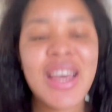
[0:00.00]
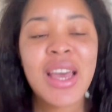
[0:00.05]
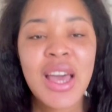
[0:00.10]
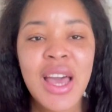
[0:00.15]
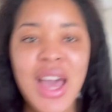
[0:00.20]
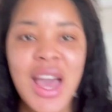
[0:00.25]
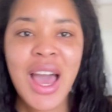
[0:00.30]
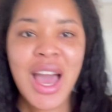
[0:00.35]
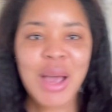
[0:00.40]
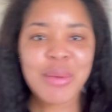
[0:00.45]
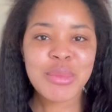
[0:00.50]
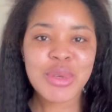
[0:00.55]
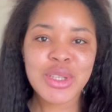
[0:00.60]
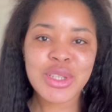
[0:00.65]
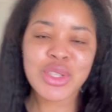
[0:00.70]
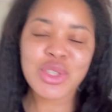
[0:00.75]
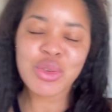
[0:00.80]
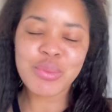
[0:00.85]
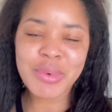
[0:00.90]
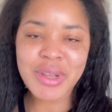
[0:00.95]
I'm just
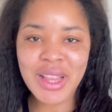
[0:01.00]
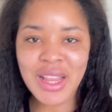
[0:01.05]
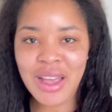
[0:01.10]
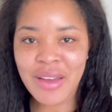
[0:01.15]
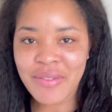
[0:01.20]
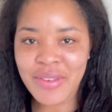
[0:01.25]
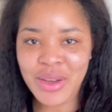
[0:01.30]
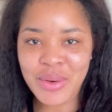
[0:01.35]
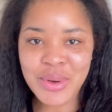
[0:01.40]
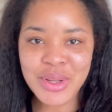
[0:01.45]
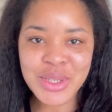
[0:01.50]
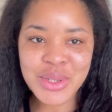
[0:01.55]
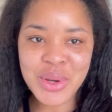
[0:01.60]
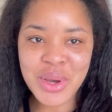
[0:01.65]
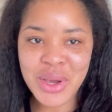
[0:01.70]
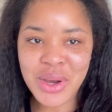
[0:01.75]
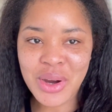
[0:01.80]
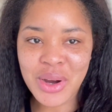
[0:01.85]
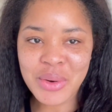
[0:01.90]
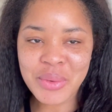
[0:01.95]
super loving what's going
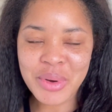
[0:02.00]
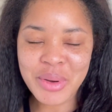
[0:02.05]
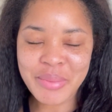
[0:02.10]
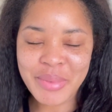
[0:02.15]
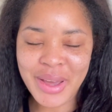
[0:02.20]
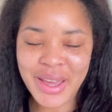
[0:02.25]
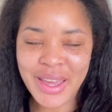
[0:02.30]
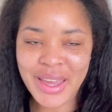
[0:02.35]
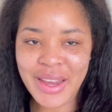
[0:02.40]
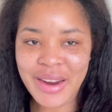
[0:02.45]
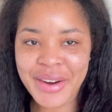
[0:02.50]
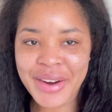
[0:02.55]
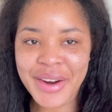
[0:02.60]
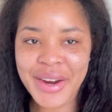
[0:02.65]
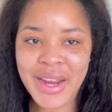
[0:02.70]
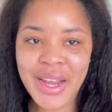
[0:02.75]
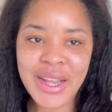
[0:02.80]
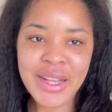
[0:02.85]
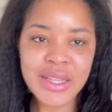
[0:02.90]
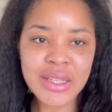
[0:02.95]
on with my hair.
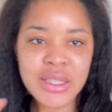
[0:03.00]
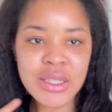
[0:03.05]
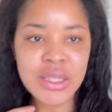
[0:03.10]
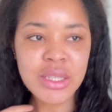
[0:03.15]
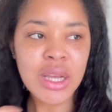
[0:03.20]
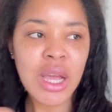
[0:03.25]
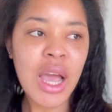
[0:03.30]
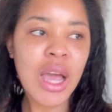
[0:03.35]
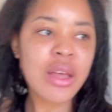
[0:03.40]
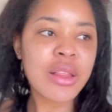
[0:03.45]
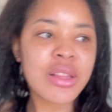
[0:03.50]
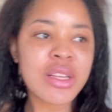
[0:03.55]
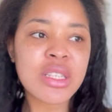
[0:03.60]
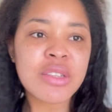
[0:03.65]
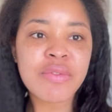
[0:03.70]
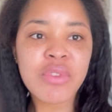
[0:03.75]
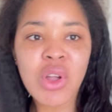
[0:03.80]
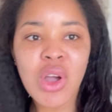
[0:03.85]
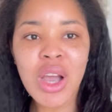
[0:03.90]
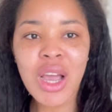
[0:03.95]
And this
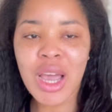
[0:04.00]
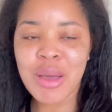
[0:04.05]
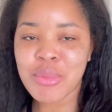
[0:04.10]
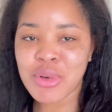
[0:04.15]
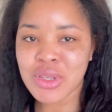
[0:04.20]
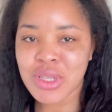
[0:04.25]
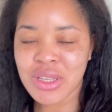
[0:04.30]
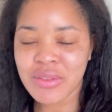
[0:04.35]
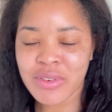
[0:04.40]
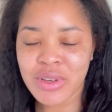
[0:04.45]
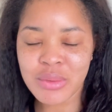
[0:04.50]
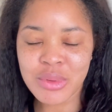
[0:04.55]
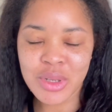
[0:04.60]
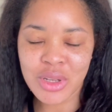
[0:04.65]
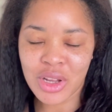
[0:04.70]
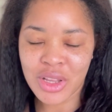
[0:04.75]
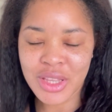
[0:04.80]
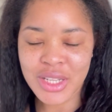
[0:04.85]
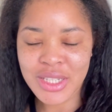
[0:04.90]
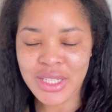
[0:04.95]
vlog, I mostly filmed it
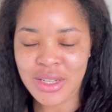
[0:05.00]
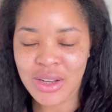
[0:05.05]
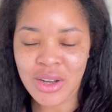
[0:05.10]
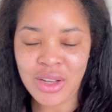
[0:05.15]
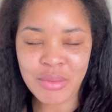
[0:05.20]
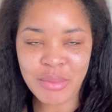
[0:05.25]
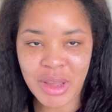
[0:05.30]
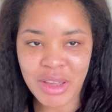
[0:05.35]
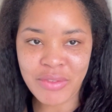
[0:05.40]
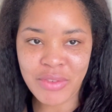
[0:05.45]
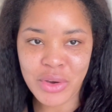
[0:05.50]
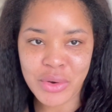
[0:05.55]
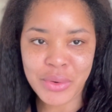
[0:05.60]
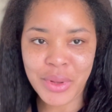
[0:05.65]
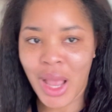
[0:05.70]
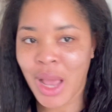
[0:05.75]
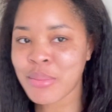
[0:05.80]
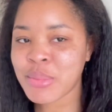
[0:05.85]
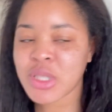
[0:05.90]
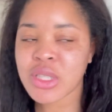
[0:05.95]
on my phone. I'm
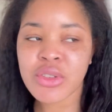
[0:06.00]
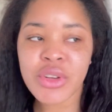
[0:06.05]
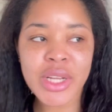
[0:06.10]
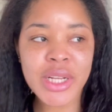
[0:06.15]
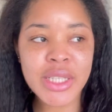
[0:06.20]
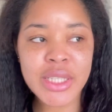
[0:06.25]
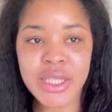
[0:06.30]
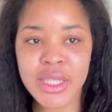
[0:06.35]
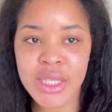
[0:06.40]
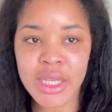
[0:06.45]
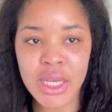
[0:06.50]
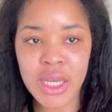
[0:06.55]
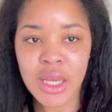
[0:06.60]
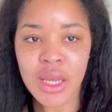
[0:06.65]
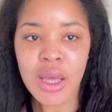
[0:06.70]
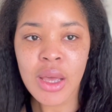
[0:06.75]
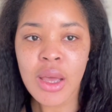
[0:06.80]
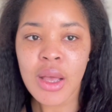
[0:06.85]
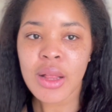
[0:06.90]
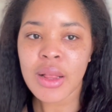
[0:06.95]
just trying to see,
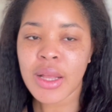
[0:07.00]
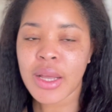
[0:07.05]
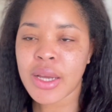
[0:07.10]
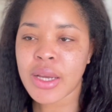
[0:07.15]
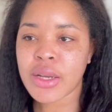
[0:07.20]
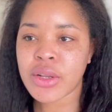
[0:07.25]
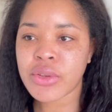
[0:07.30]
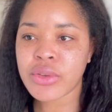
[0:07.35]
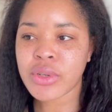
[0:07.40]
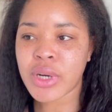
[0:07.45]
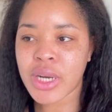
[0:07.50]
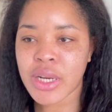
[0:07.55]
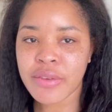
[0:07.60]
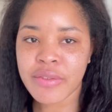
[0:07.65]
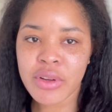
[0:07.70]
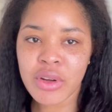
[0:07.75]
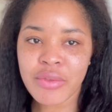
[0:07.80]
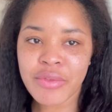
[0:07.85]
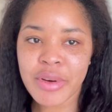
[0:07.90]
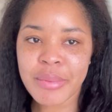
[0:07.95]
like, do I film
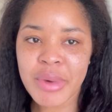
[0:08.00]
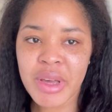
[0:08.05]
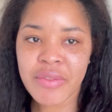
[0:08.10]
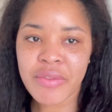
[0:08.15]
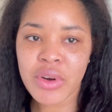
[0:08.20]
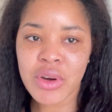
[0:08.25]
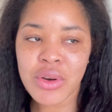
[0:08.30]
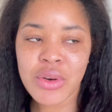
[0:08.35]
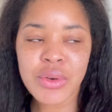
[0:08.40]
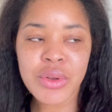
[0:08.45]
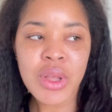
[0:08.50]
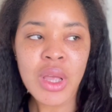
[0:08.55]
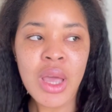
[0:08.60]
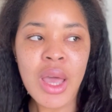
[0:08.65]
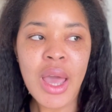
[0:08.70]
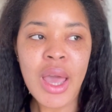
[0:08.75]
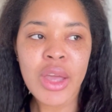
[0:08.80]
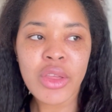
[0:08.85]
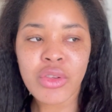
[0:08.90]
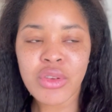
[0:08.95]
from my phone and
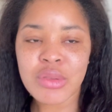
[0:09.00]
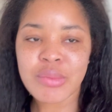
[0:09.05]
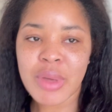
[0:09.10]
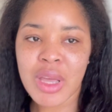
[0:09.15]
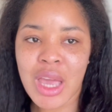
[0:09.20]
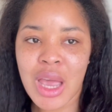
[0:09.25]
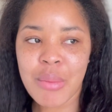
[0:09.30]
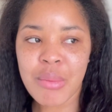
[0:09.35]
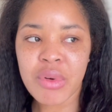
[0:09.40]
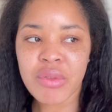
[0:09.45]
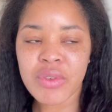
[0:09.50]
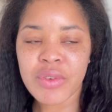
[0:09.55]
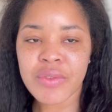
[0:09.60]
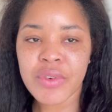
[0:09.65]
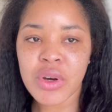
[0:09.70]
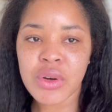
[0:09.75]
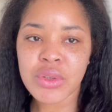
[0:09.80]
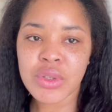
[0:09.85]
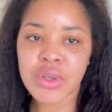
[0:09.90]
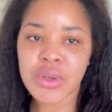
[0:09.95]
use my camera for
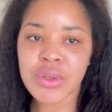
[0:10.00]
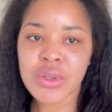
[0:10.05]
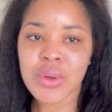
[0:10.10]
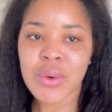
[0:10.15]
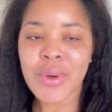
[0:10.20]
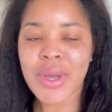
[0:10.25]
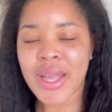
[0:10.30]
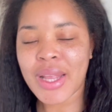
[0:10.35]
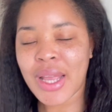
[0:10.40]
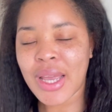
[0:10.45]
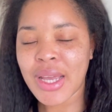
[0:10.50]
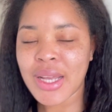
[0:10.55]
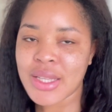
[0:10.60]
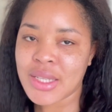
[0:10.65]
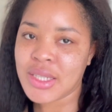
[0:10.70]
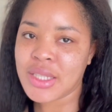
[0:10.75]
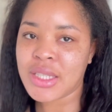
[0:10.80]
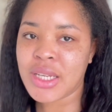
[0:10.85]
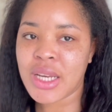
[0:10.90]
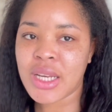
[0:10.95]
photos, or can I
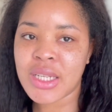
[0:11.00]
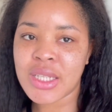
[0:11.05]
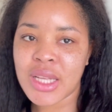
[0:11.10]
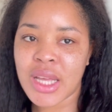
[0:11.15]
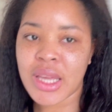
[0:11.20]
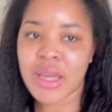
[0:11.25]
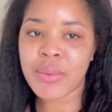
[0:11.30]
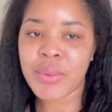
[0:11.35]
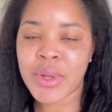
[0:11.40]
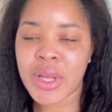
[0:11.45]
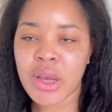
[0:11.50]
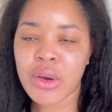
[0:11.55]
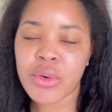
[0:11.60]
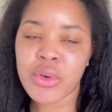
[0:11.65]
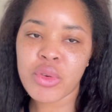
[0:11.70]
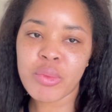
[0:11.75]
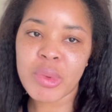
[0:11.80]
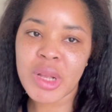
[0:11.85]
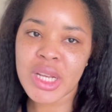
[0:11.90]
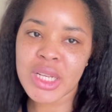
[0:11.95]
interchange, like, when I go to
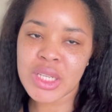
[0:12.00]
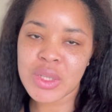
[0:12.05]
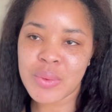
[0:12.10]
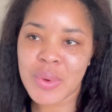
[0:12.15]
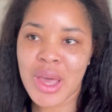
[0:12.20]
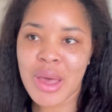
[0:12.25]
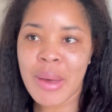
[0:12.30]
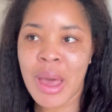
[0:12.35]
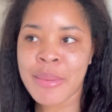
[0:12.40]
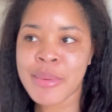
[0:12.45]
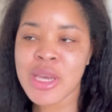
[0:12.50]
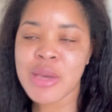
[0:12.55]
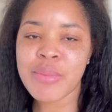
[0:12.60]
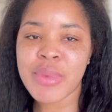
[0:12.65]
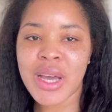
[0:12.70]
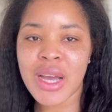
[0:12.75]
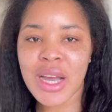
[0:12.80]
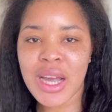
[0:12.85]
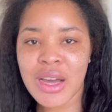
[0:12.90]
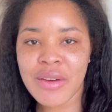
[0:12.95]
places where I may be
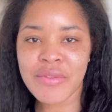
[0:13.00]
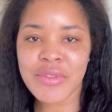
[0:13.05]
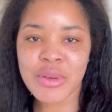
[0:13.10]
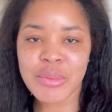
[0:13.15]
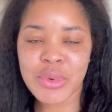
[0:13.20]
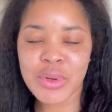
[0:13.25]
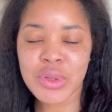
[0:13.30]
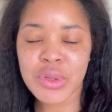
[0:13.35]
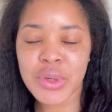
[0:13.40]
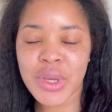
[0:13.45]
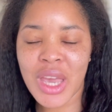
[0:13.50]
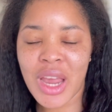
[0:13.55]
uncomfortable to carry